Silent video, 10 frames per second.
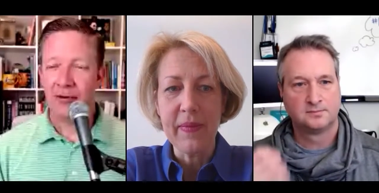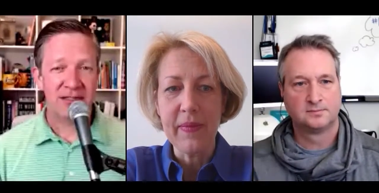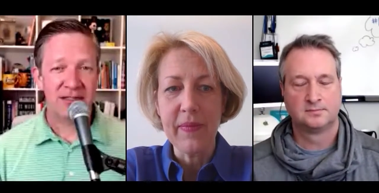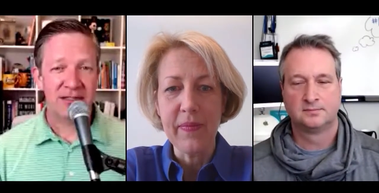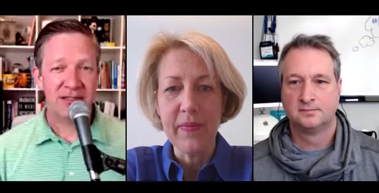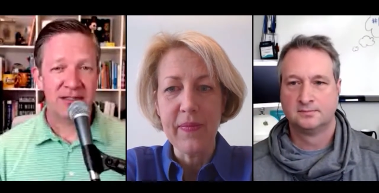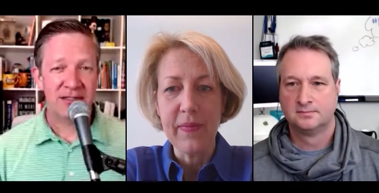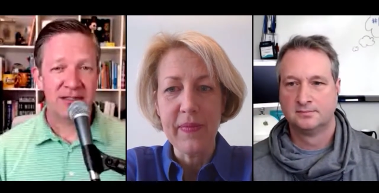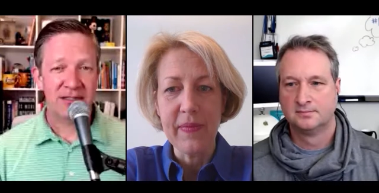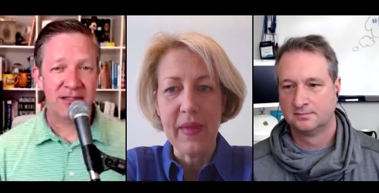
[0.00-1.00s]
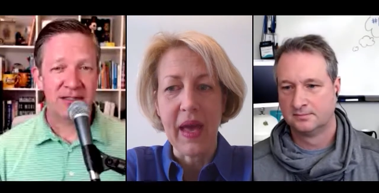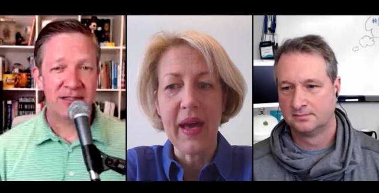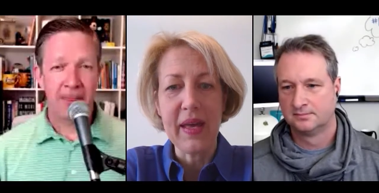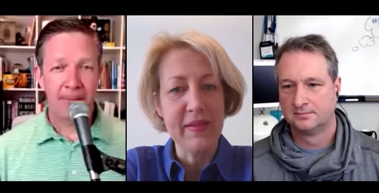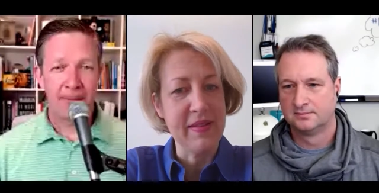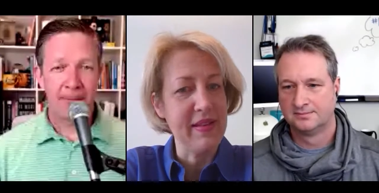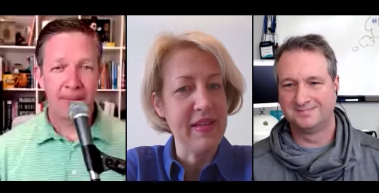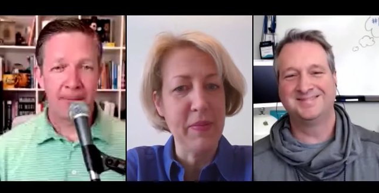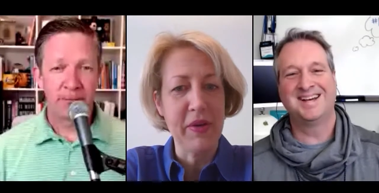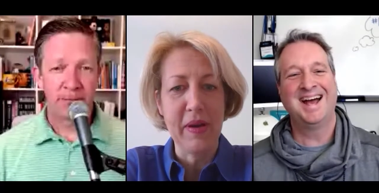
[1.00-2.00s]
Speaker 1: Demeter? I, Demeter,
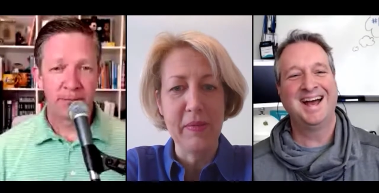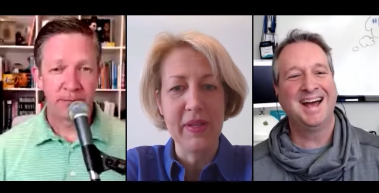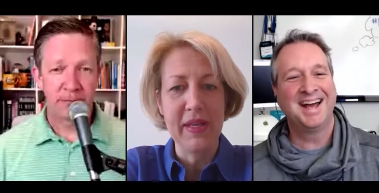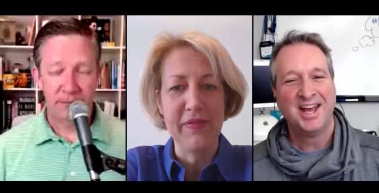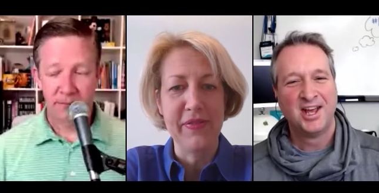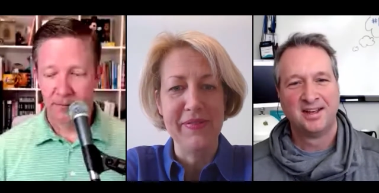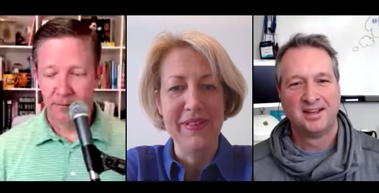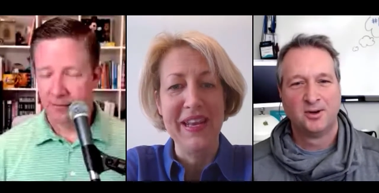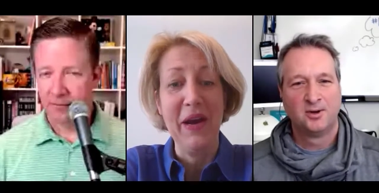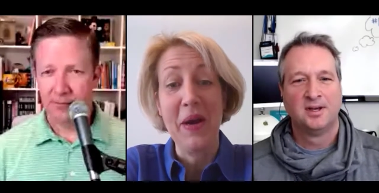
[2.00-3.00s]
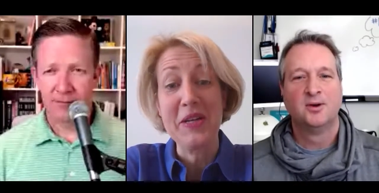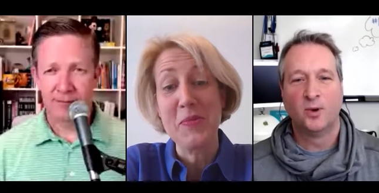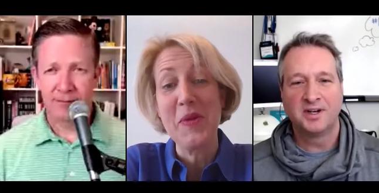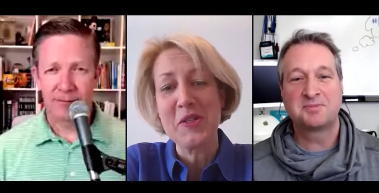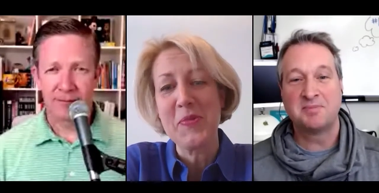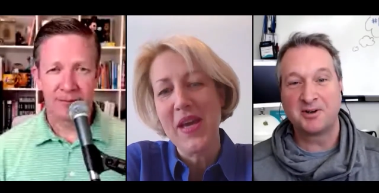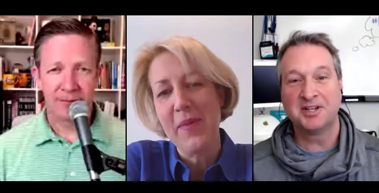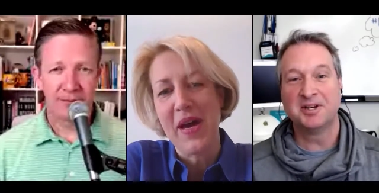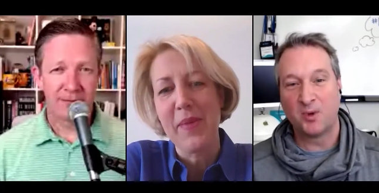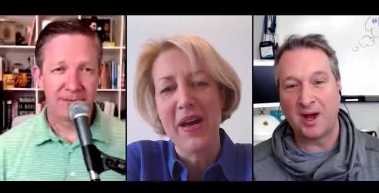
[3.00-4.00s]
I now watch what does
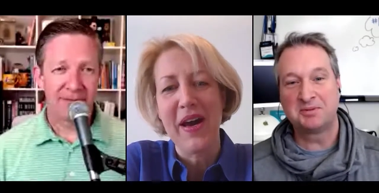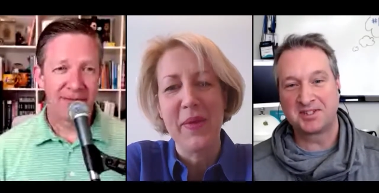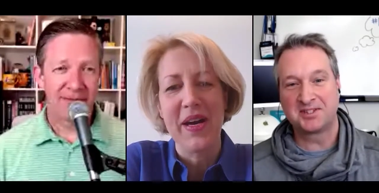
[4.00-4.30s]
Merriam-Webster